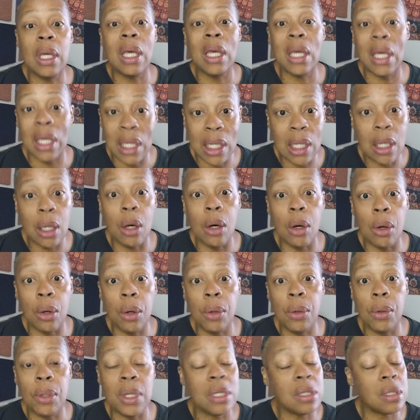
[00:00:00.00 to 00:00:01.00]

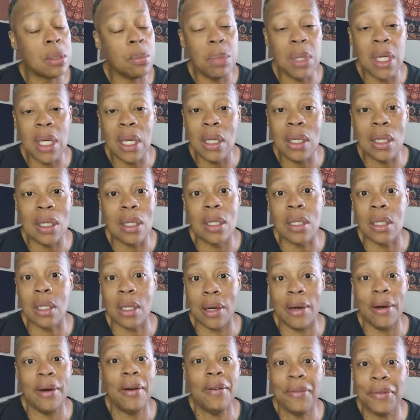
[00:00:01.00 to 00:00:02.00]
Hello, is being
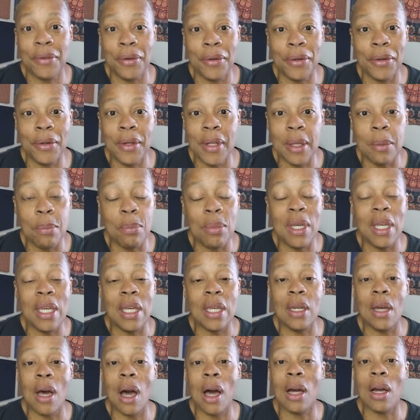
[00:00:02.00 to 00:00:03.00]
discovered and
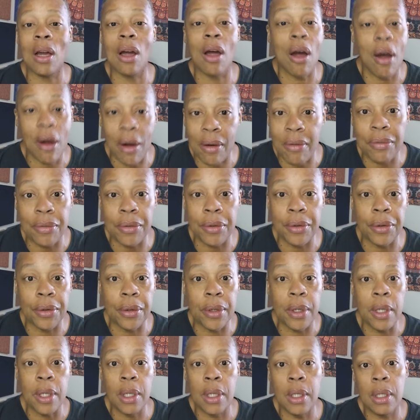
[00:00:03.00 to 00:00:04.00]
being uncovered
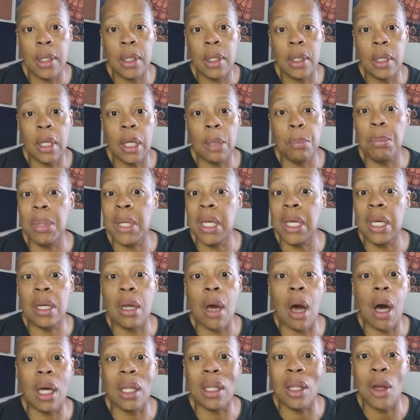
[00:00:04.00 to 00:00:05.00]
and being
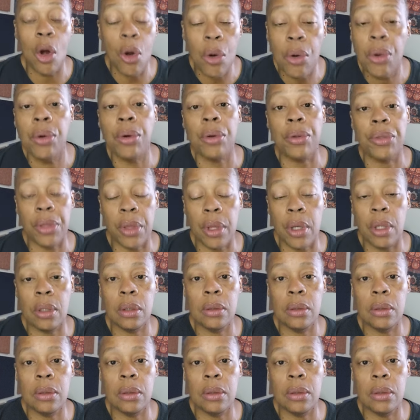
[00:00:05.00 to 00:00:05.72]
unearthed.